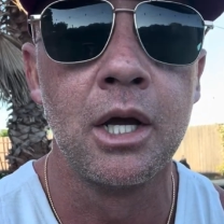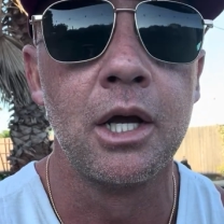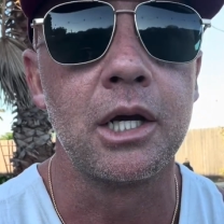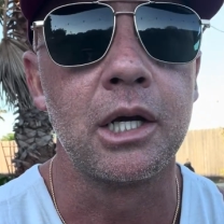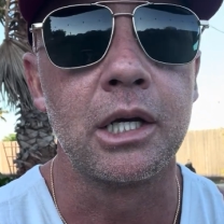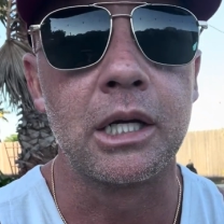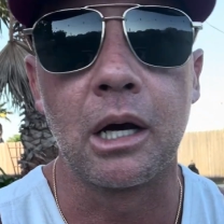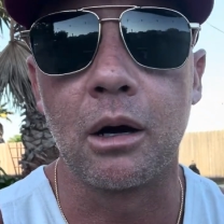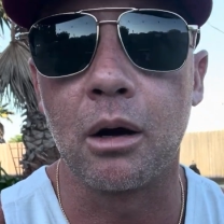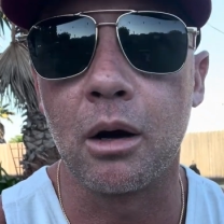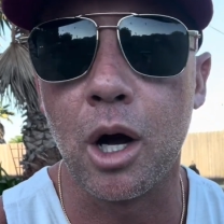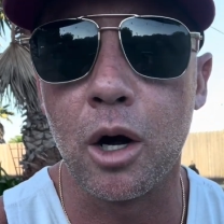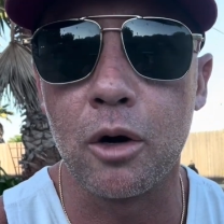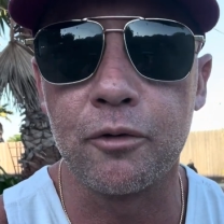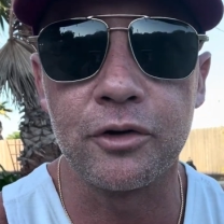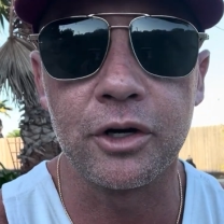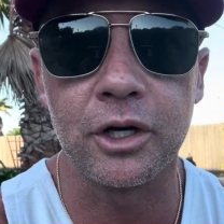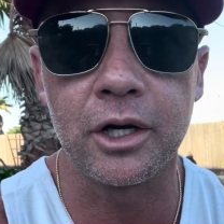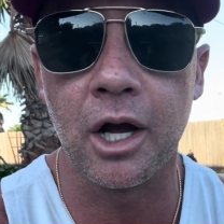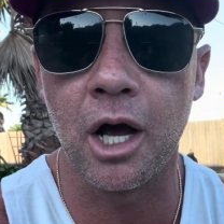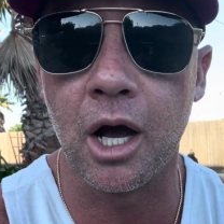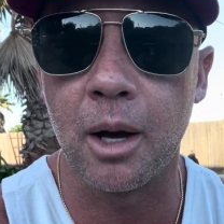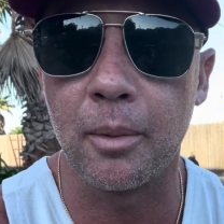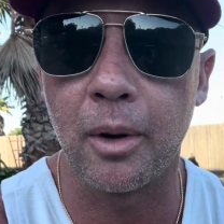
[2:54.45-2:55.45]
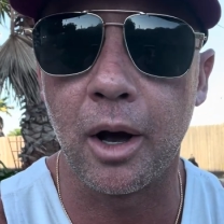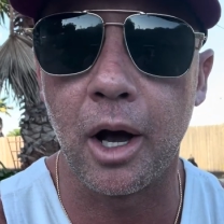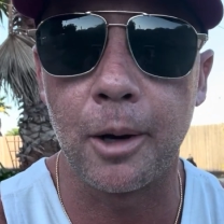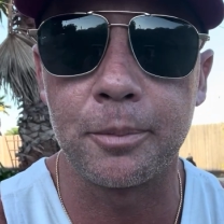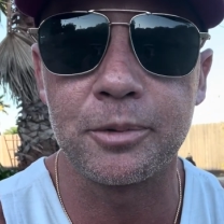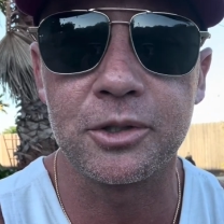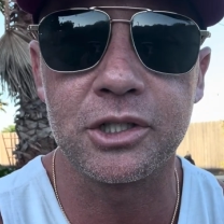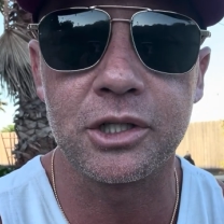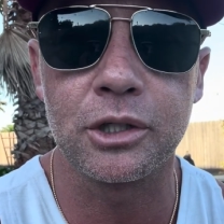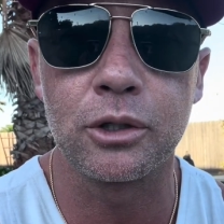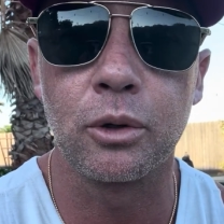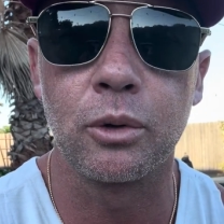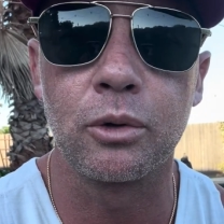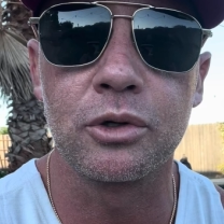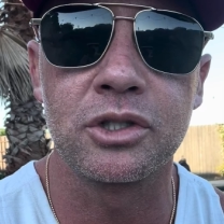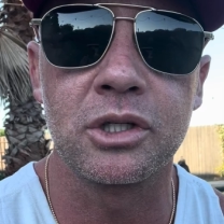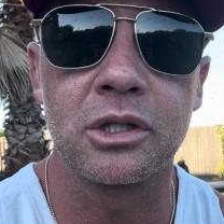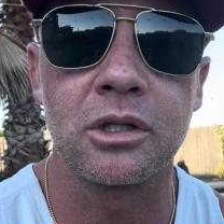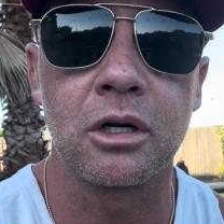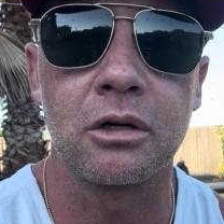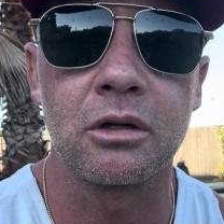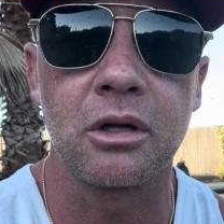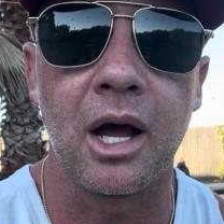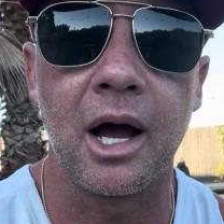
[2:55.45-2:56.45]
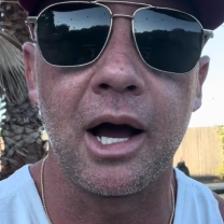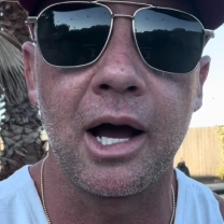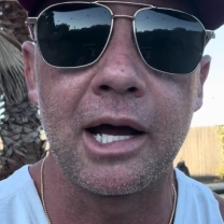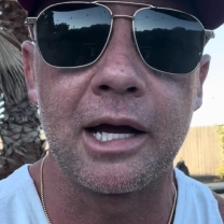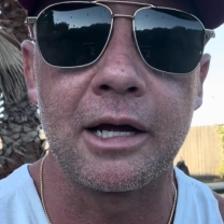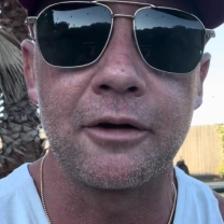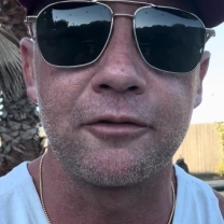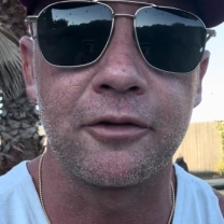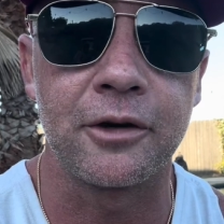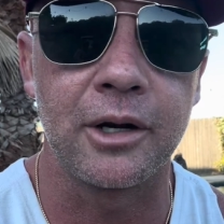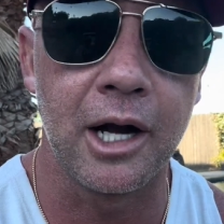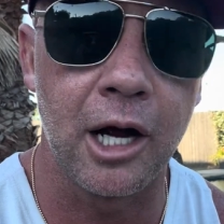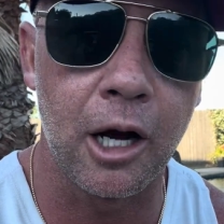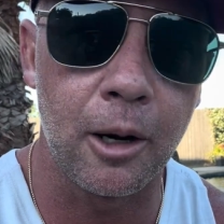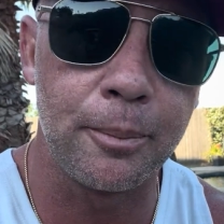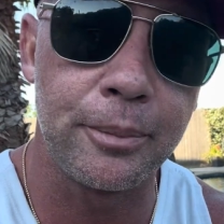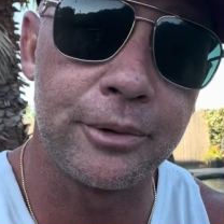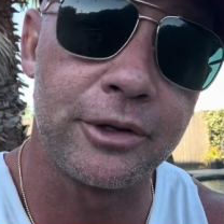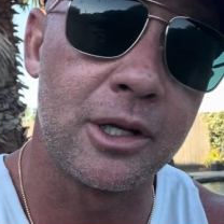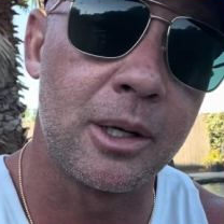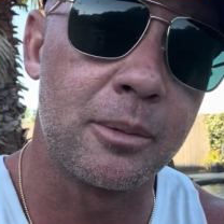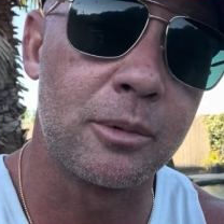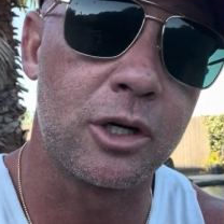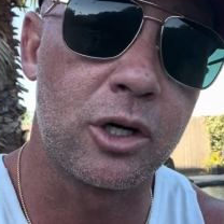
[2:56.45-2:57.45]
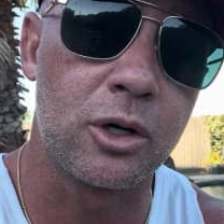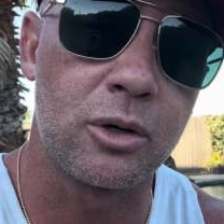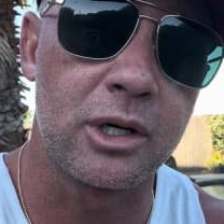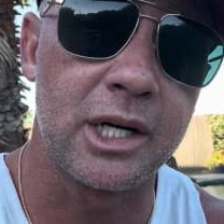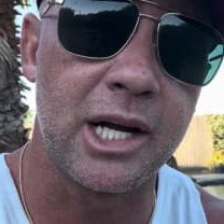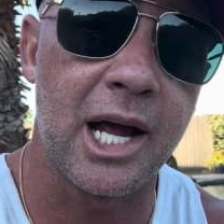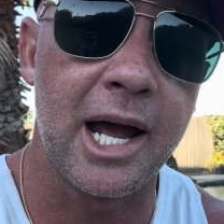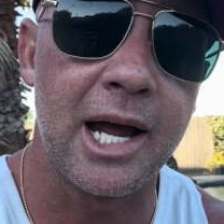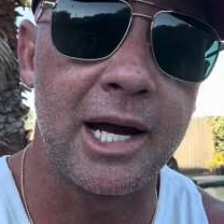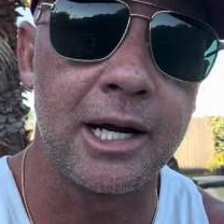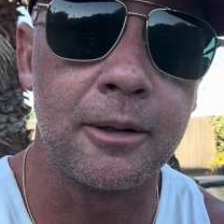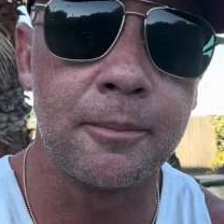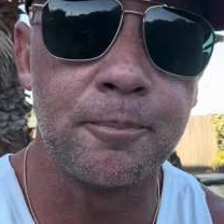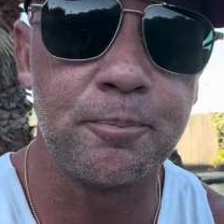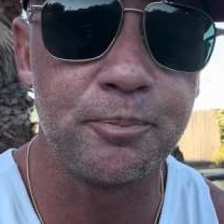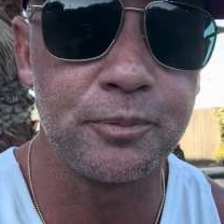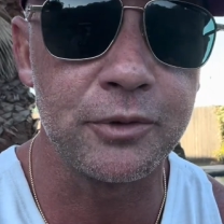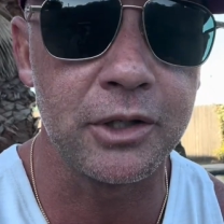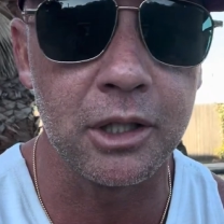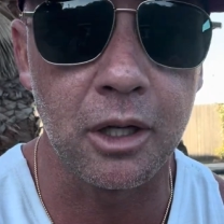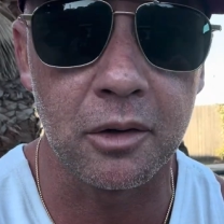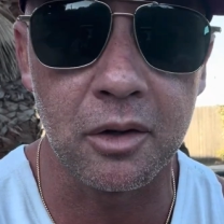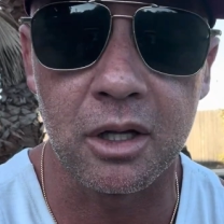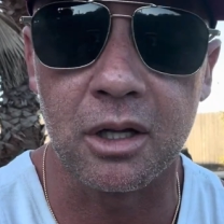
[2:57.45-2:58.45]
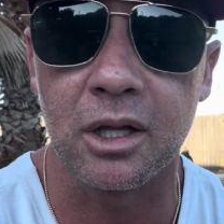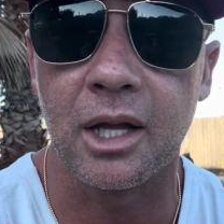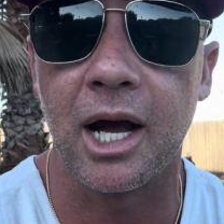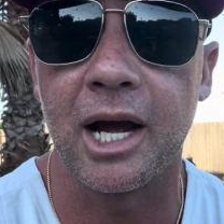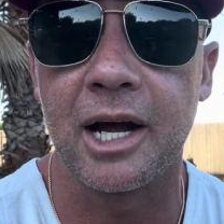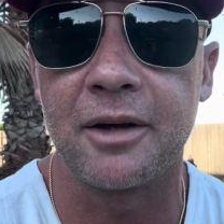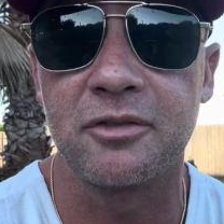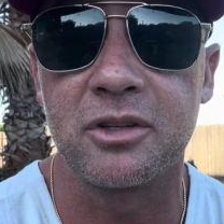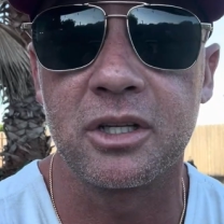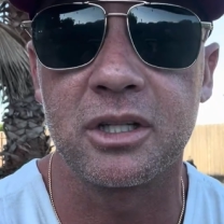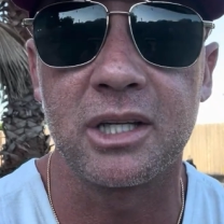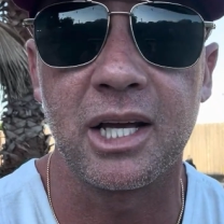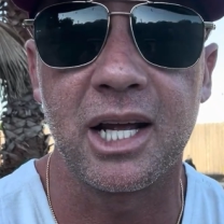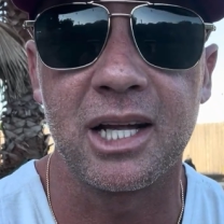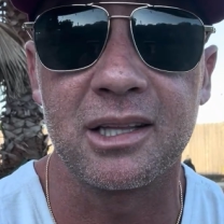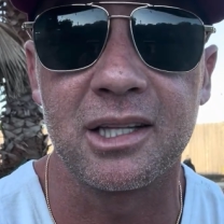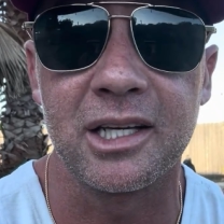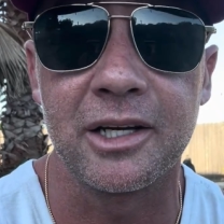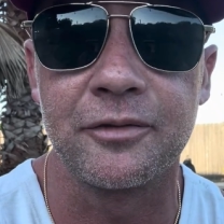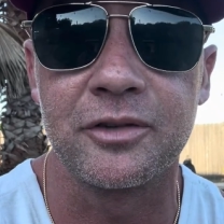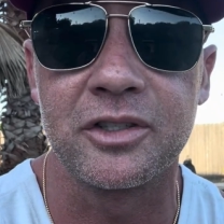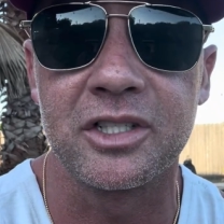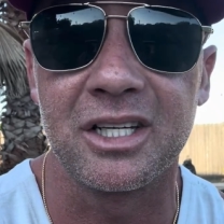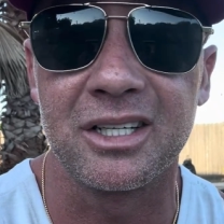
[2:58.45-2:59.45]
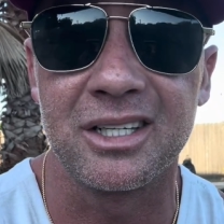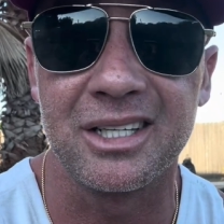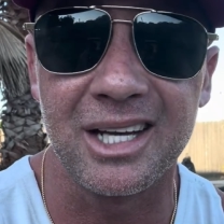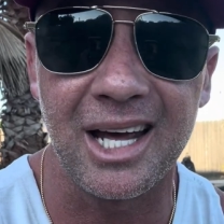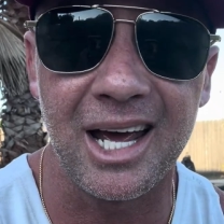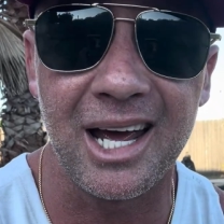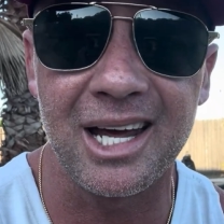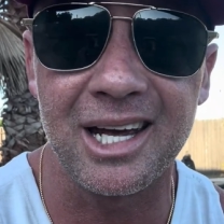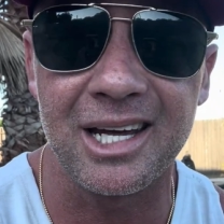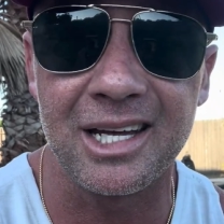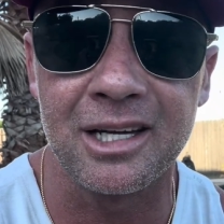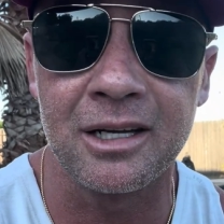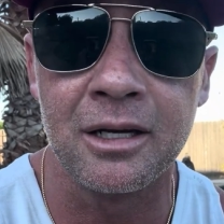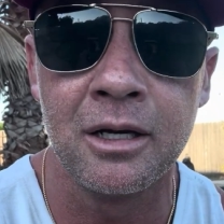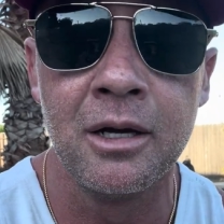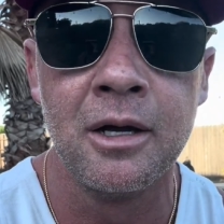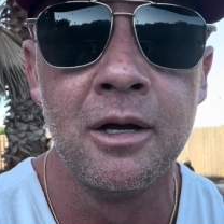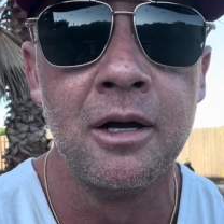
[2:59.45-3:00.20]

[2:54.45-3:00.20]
you know, overcome obstacles in their life or helping them create, you know, the life that they live today.